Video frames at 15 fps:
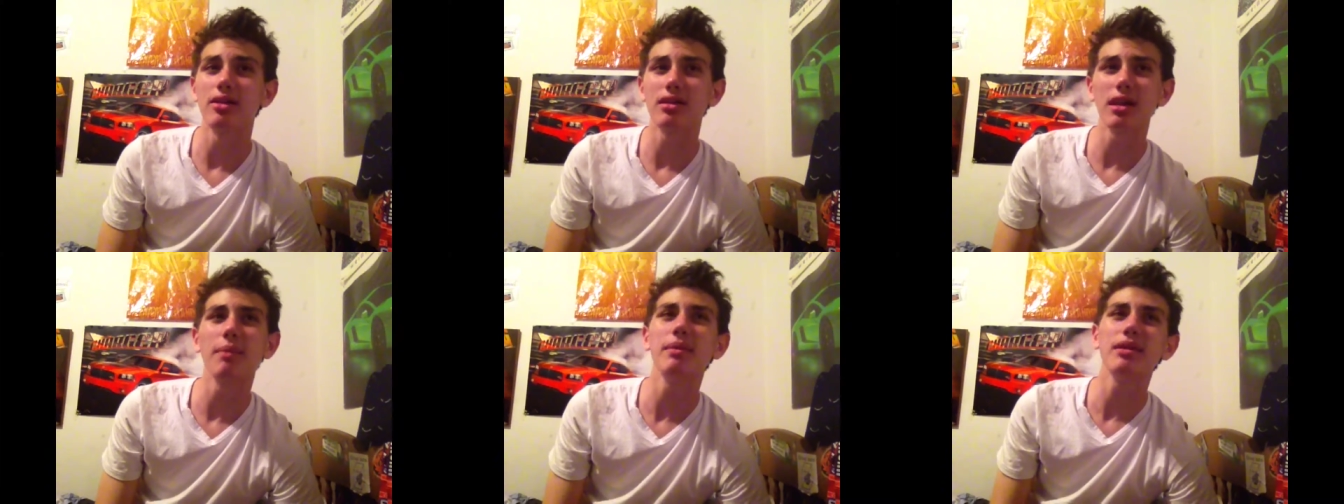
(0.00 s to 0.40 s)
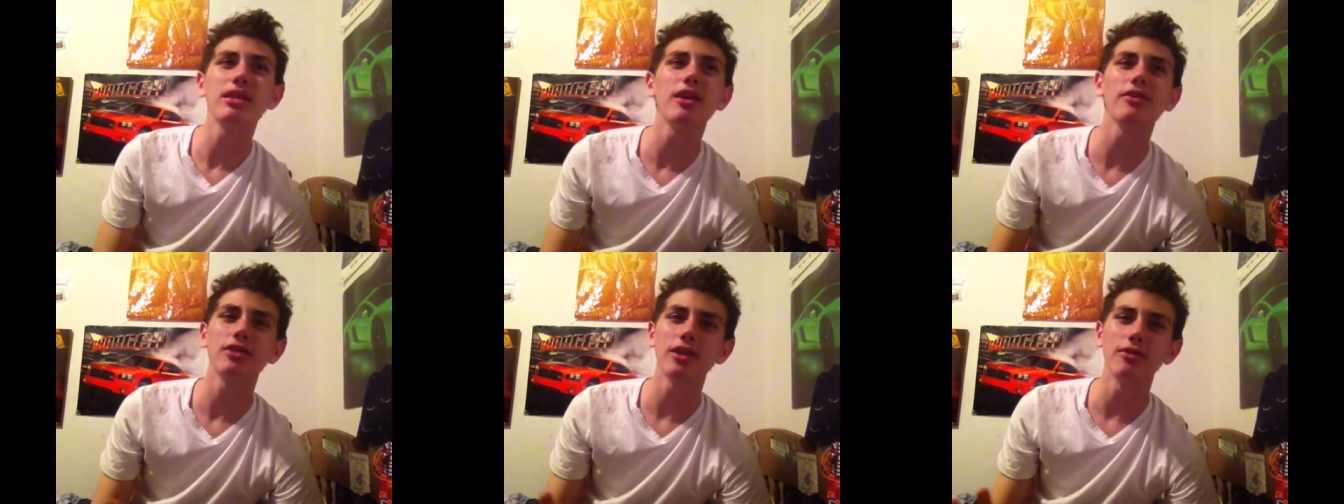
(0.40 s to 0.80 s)
Because I mean,
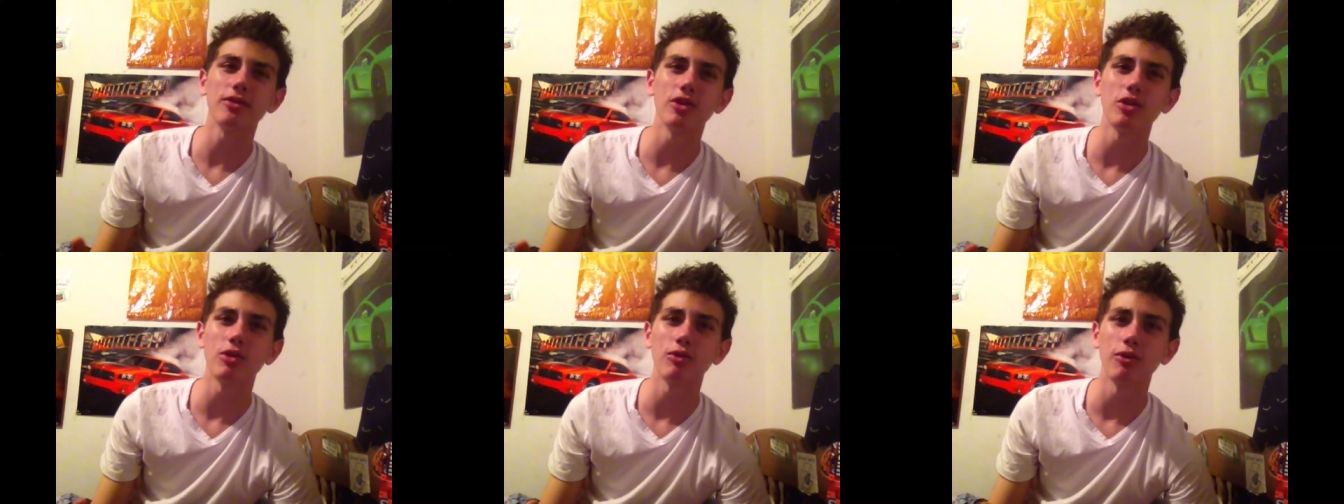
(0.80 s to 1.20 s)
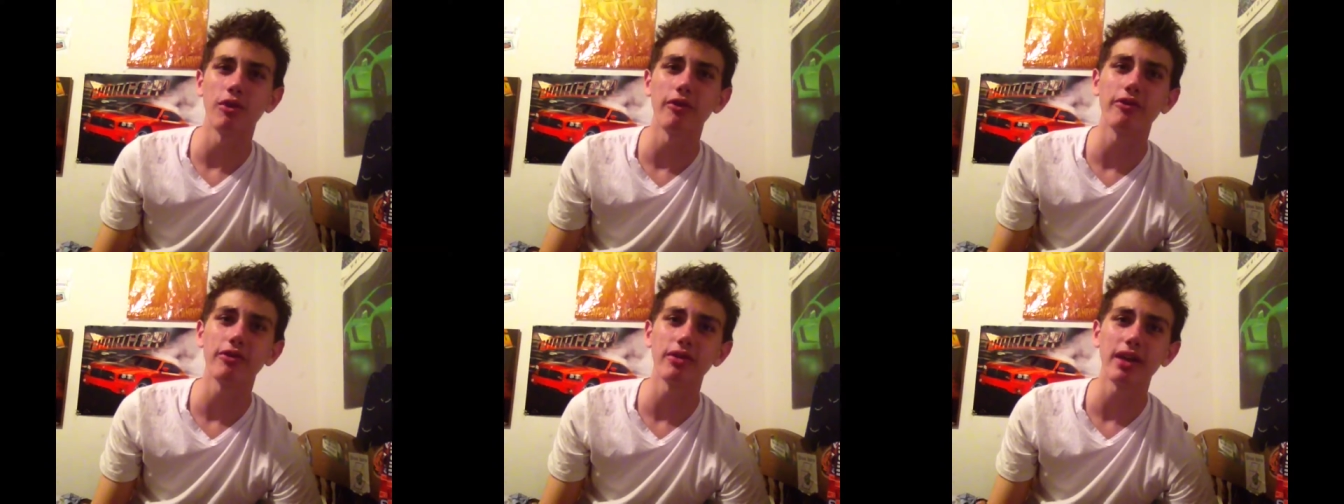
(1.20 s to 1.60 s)
some stuff is
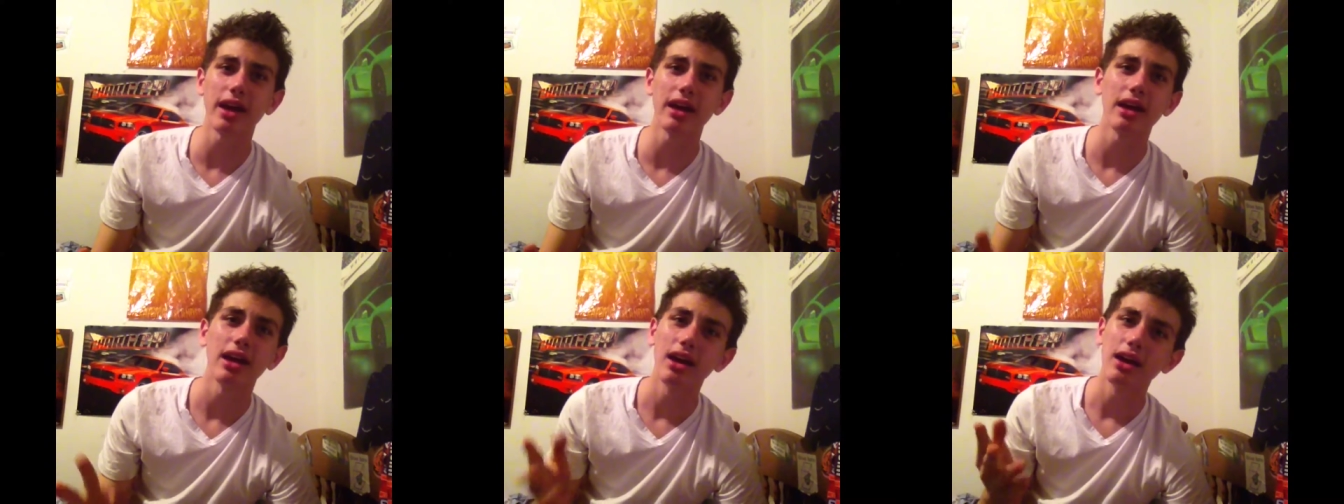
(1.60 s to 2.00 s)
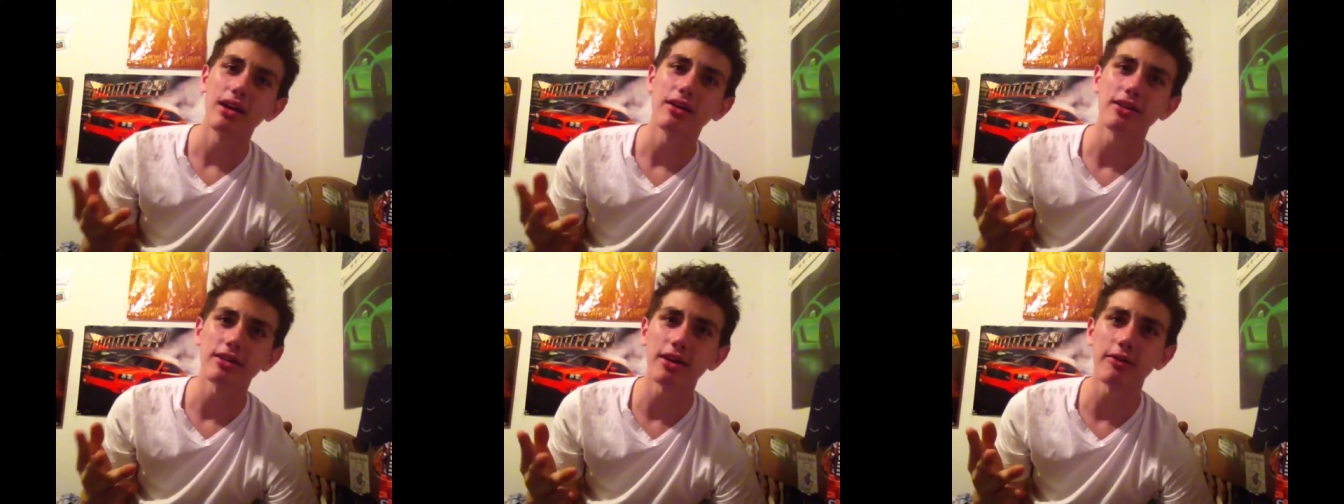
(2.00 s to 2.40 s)
useful, like
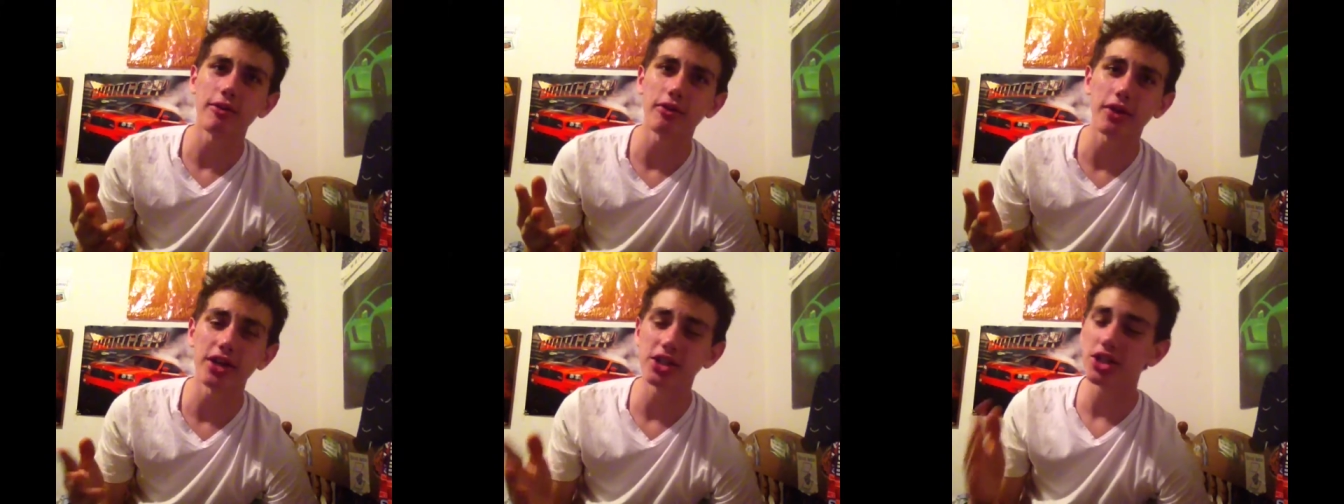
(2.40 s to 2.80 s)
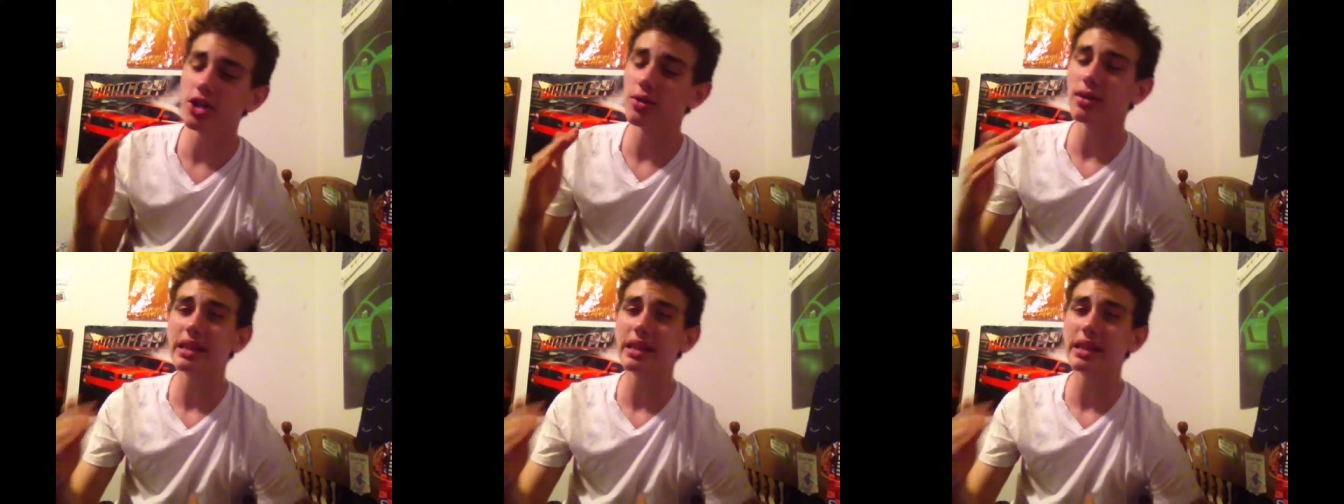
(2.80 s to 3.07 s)
stuff for French too.